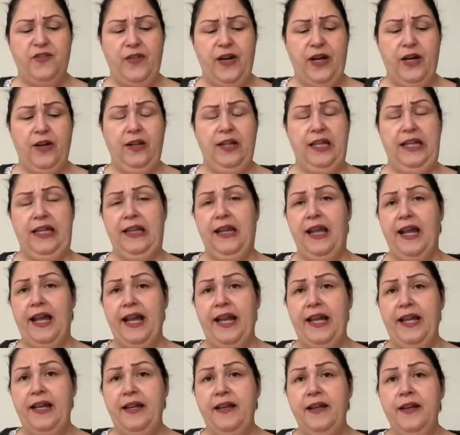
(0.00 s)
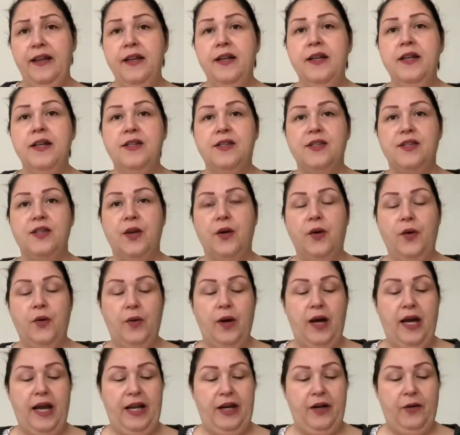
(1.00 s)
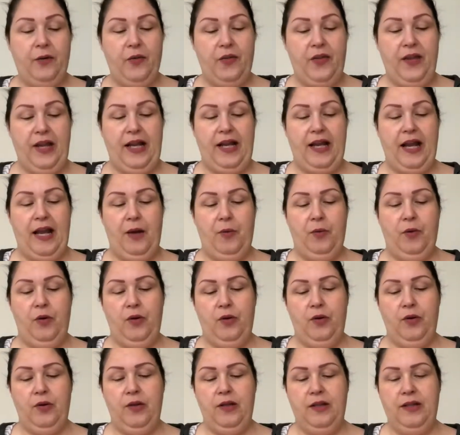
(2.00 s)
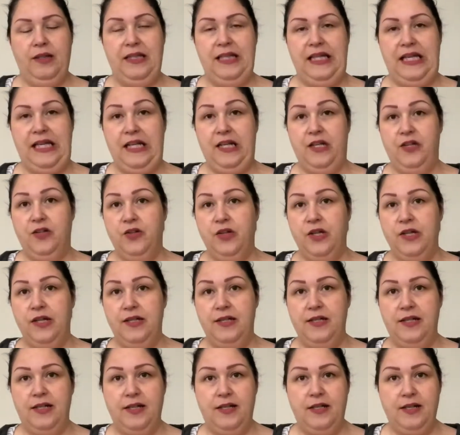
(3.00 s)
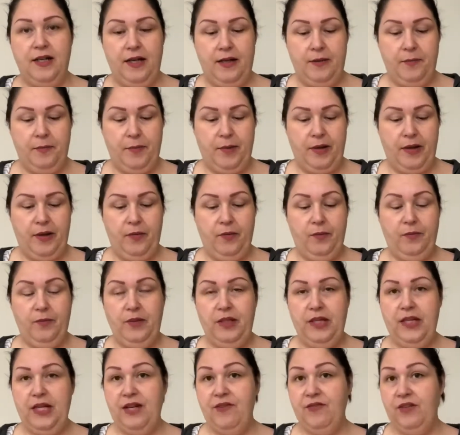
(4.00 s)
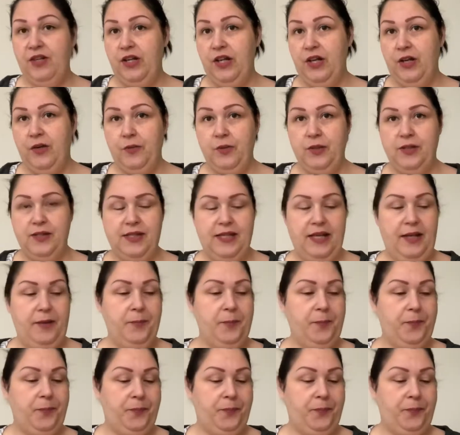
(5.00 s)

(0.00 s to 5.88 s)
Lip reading: fairly light, so I don't think I will need it during the daytime, but you never know, we'll see.